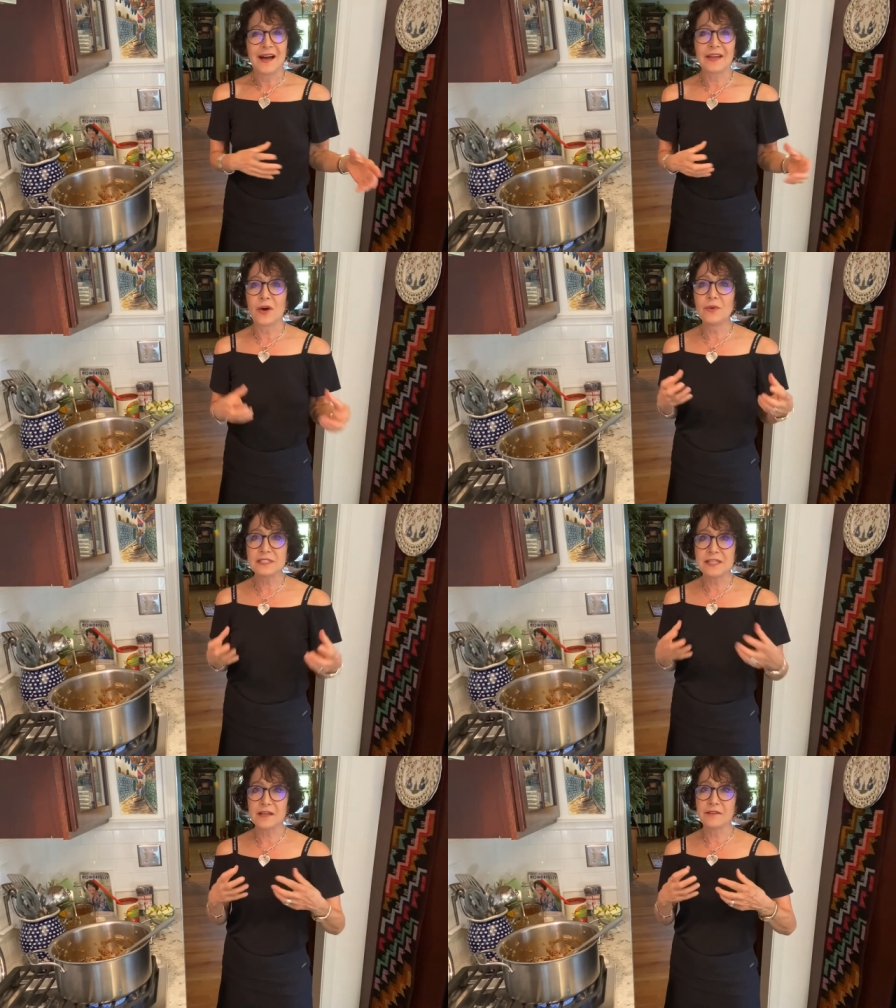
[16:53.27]
I
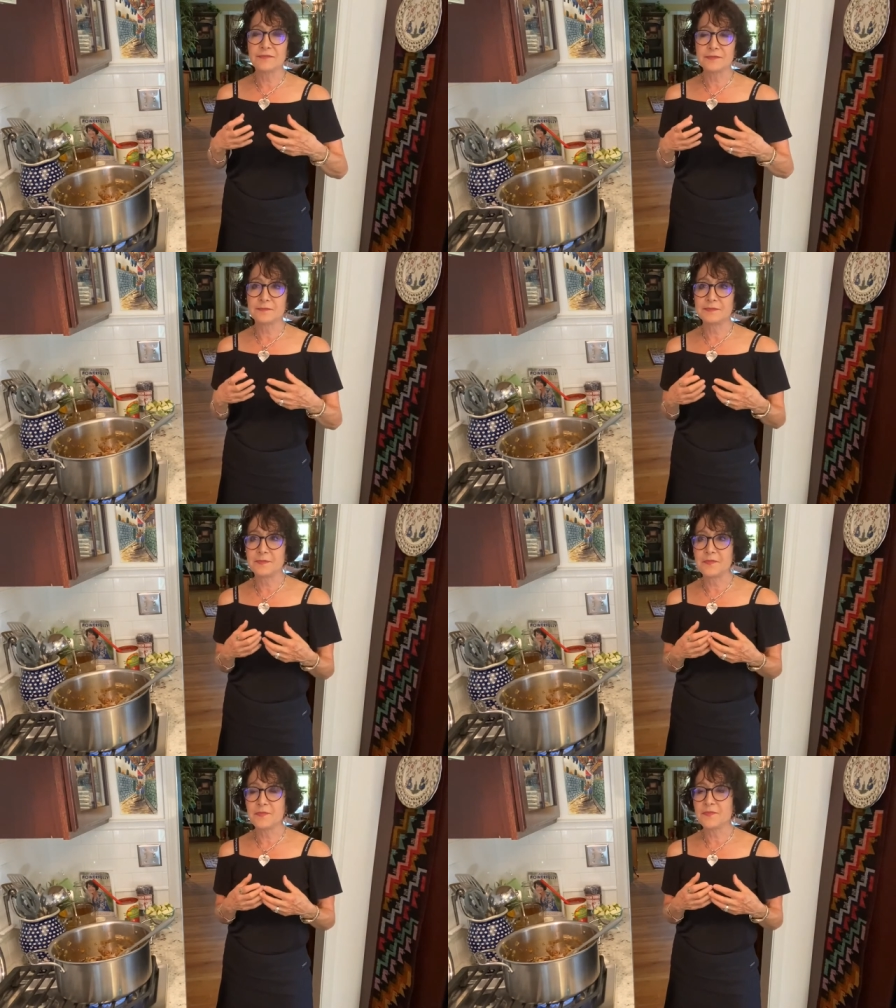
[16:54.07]
always have
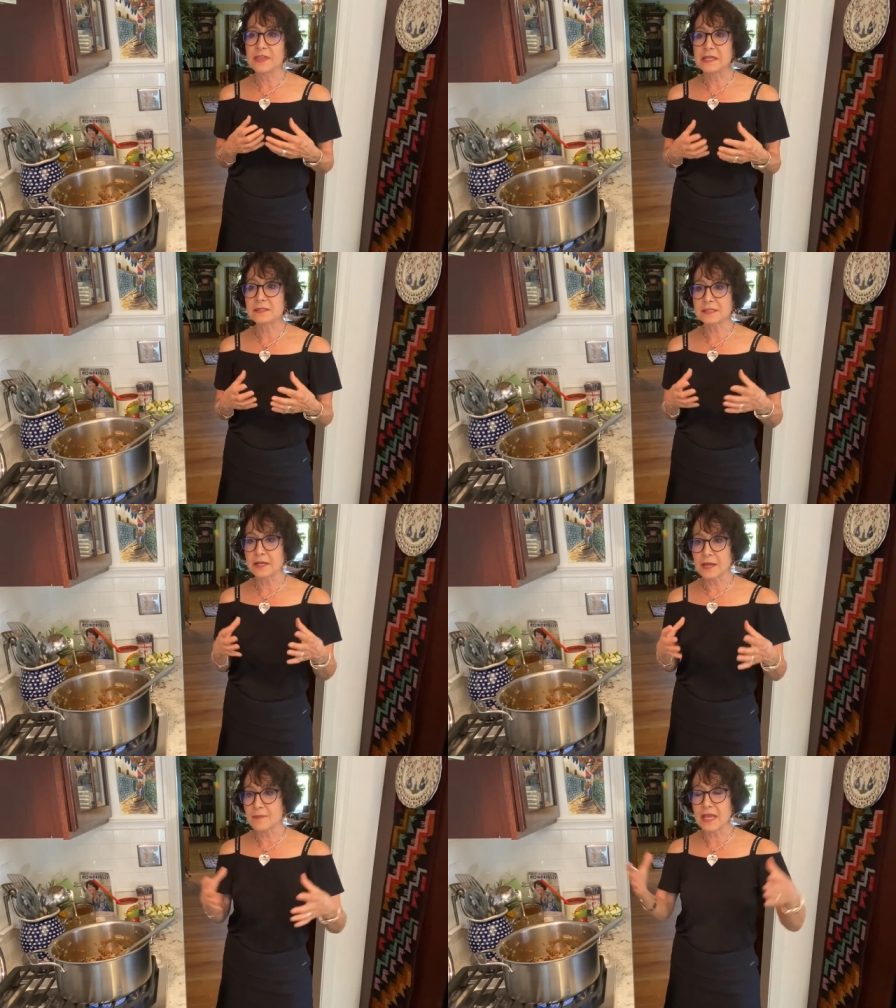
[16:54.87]
things that
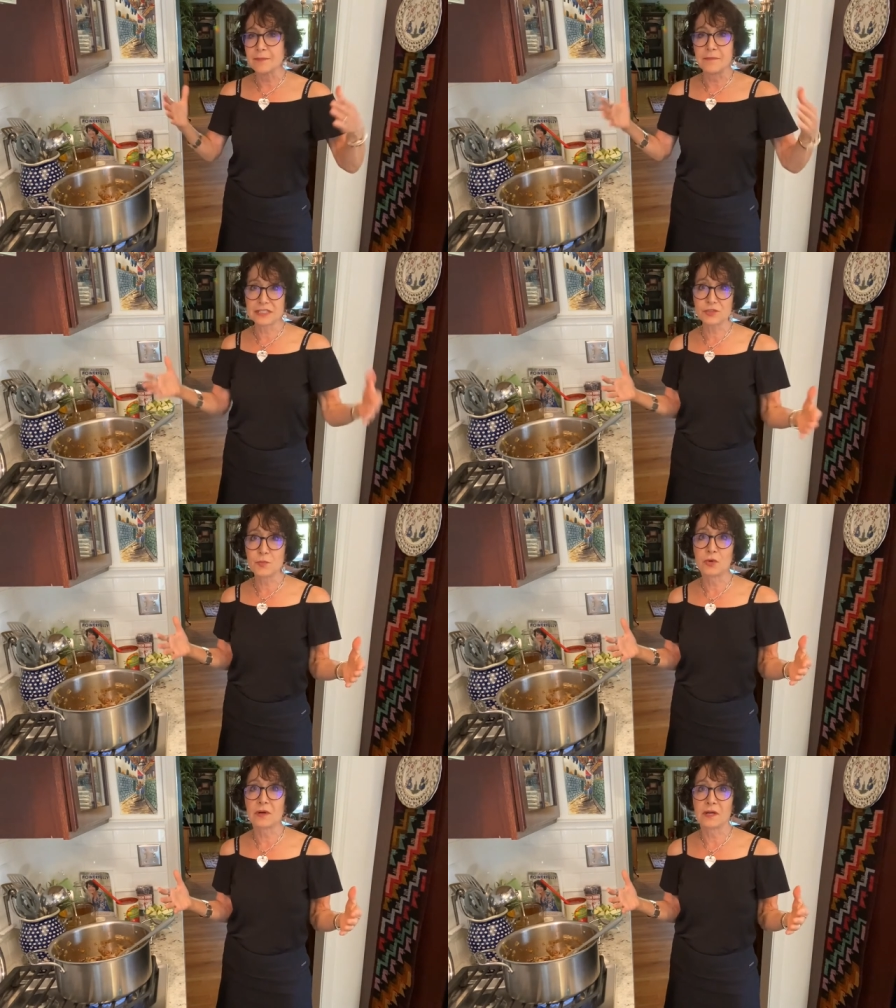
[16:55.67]
I make much
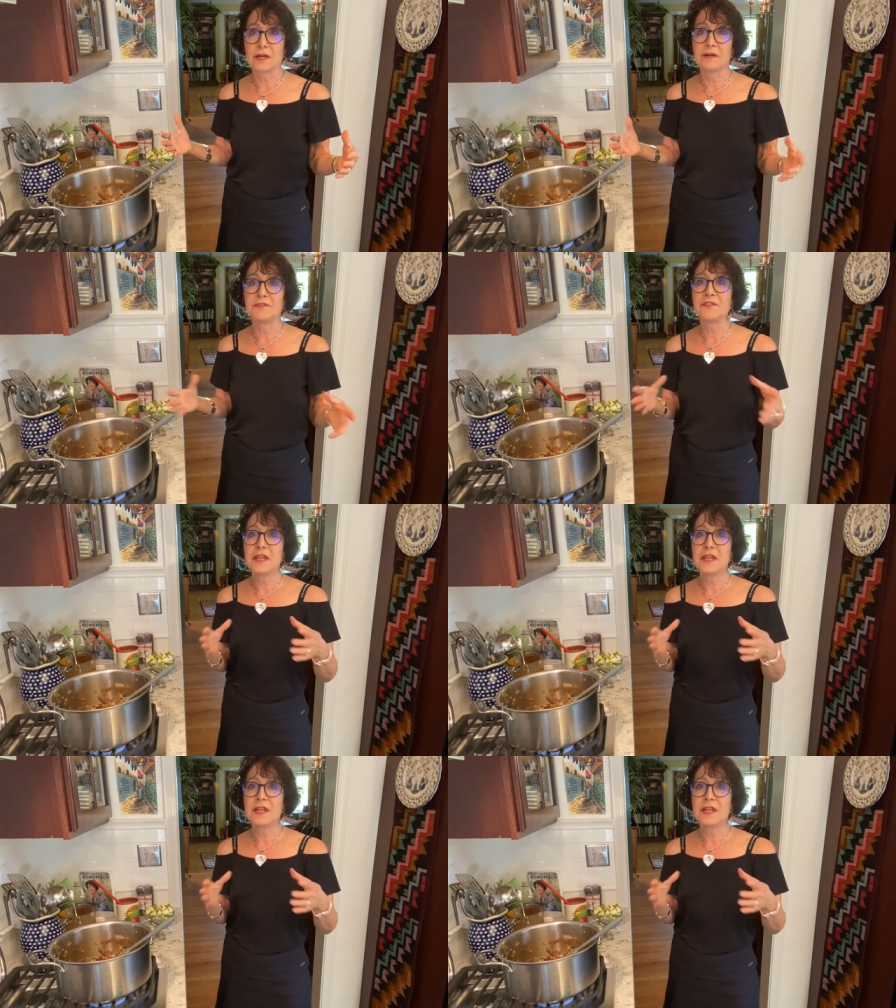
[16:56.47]
more of,